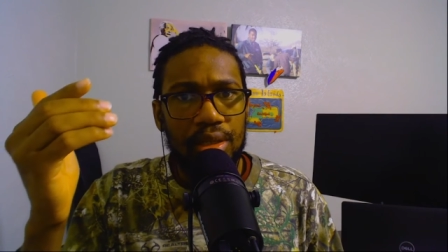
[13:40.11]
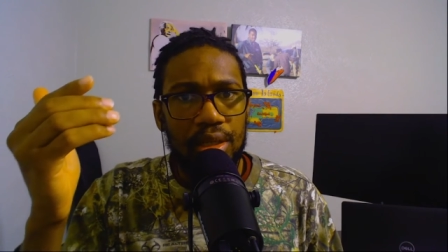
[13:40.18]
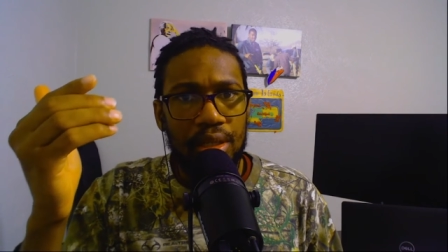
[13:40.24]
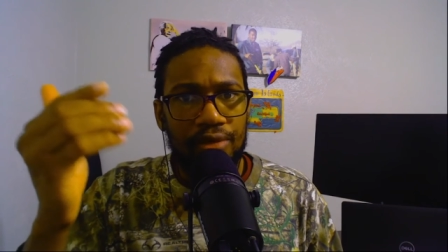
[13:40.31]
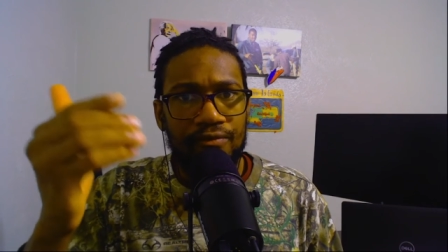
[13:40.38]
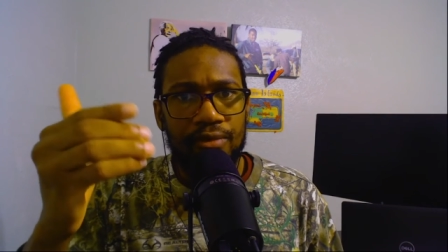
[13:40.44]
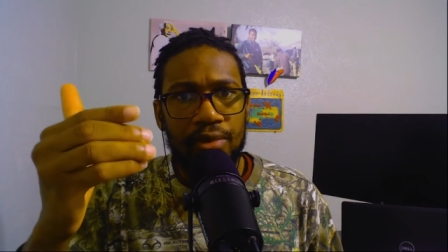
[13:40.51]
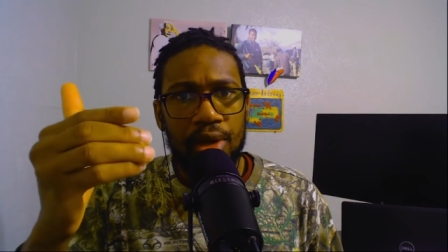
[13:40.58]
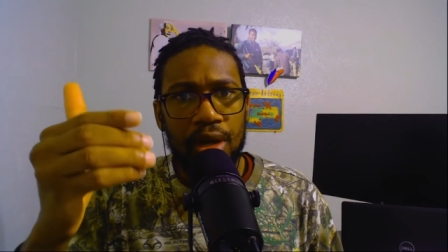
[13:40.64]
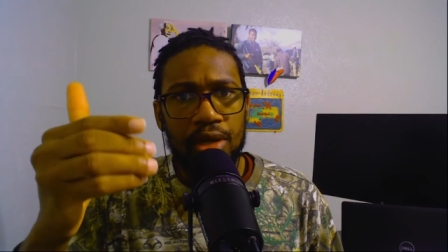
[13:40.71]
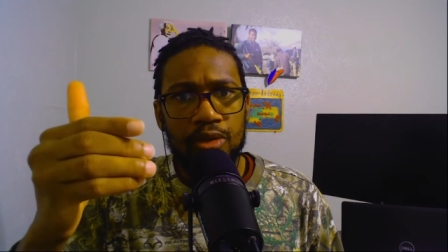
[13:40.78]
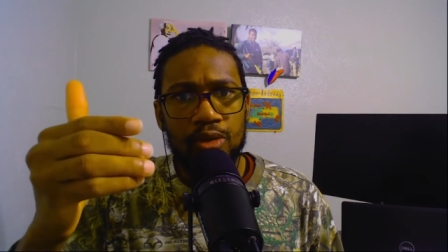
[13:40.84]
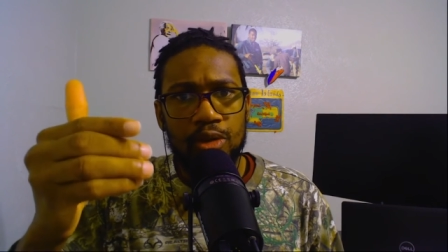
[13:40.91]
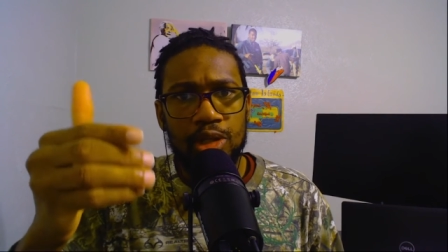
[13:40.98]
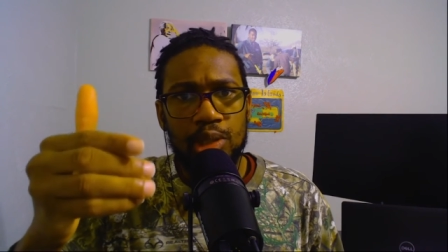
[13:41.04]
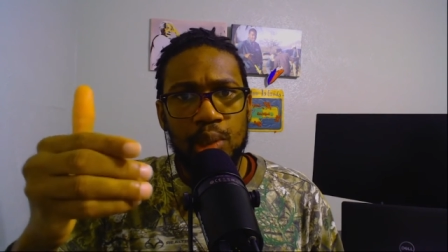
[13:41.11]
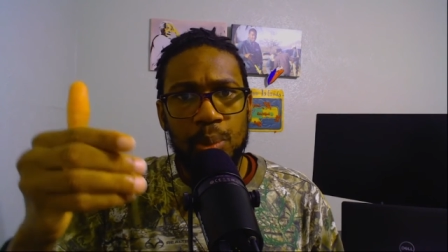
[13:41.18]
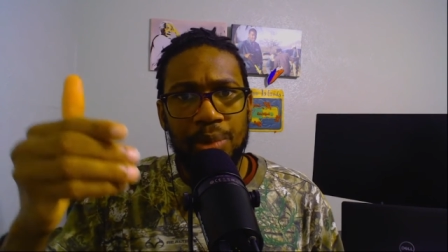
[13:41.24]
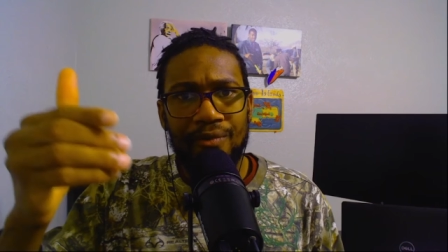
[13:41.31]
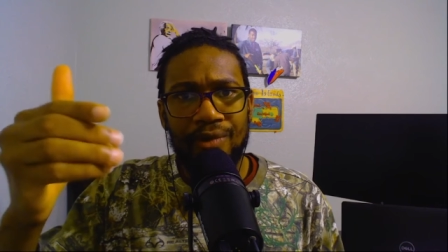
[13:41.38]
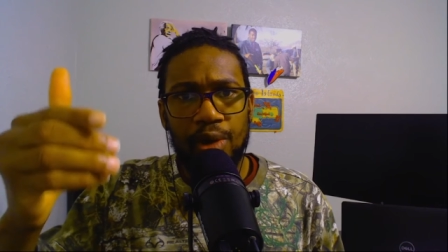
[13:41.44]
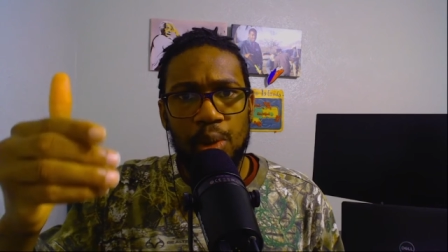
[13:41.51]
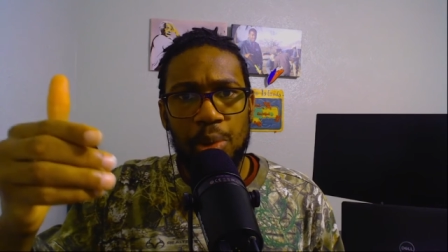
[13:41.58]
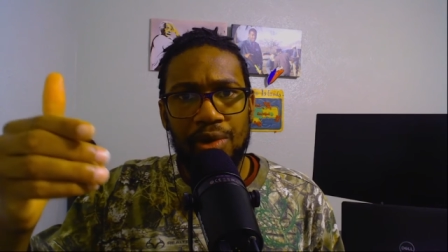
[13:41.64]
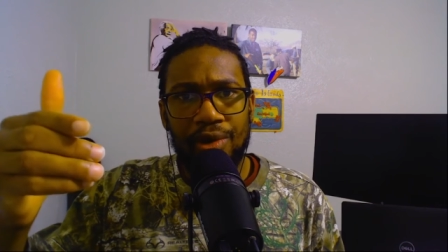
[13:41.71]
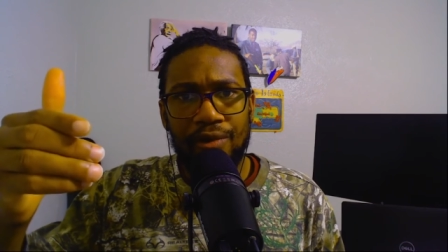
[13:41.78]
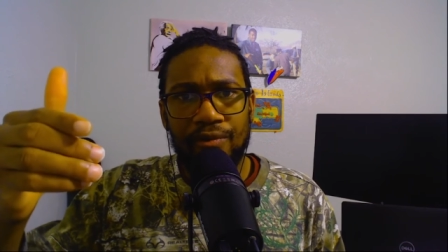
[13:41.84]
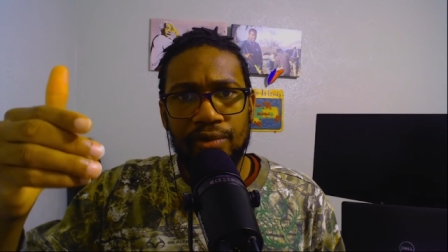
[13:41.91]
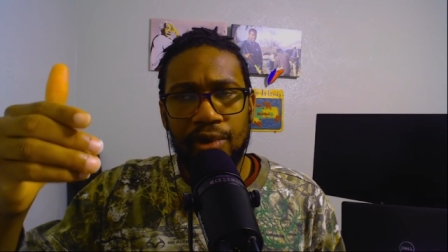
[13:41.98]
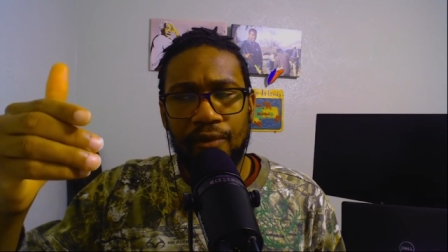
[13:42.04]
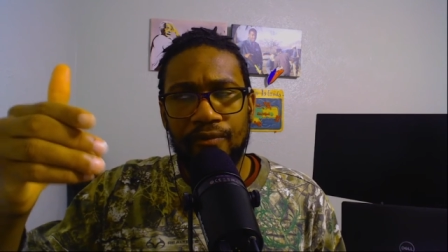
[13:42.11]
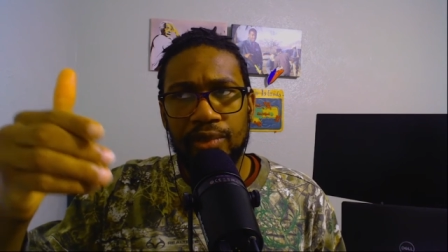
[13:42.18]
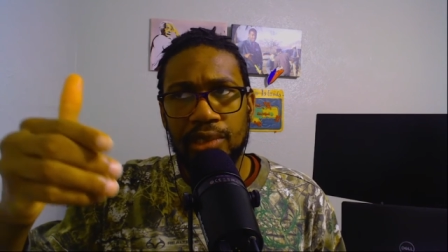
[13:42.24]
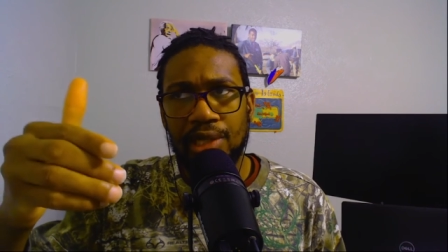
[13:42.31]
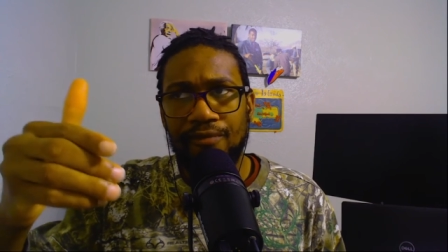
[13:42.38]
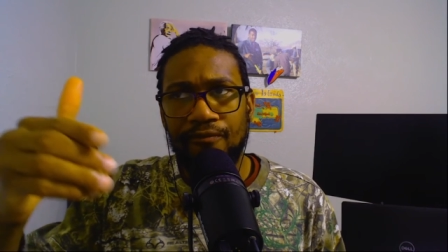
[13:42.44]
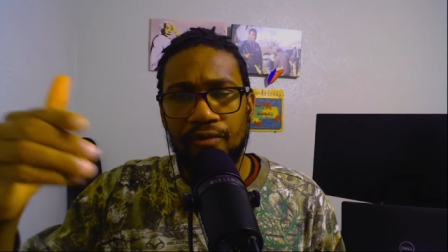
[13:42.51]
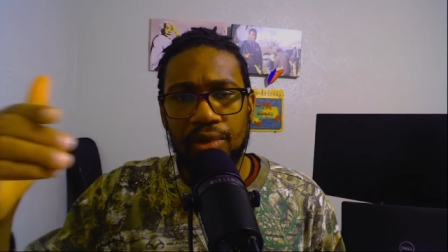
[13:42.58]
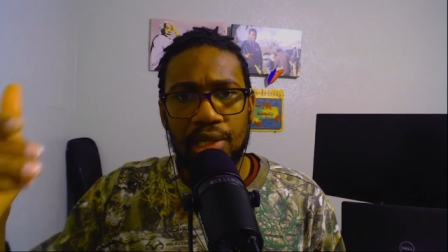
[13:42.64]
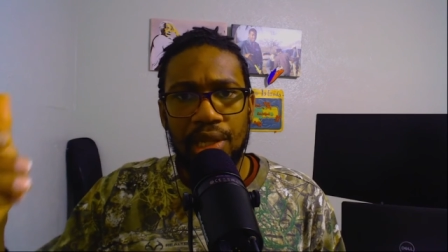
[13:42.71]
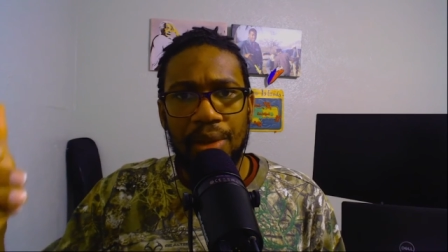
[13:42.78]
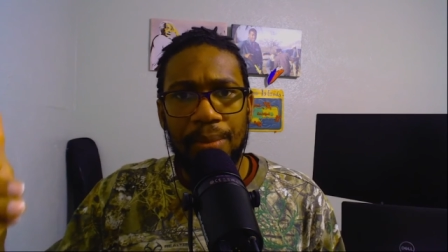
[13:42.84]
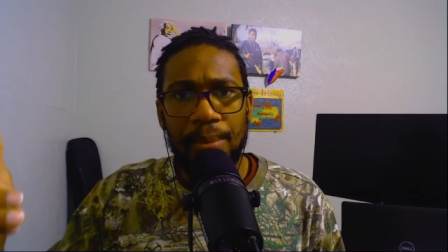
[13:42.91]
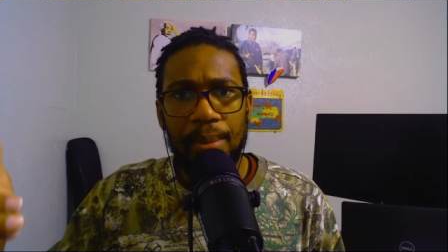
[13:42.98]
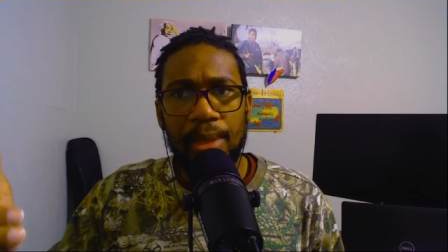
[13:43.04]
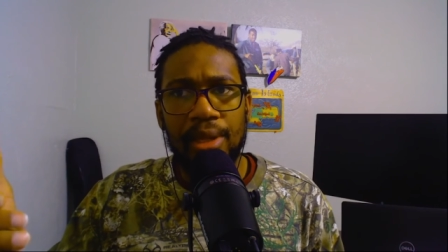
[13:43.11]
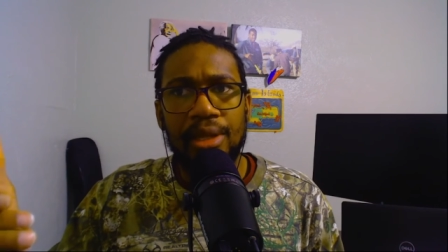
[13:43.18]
if god is going to provide a way of, of escape for them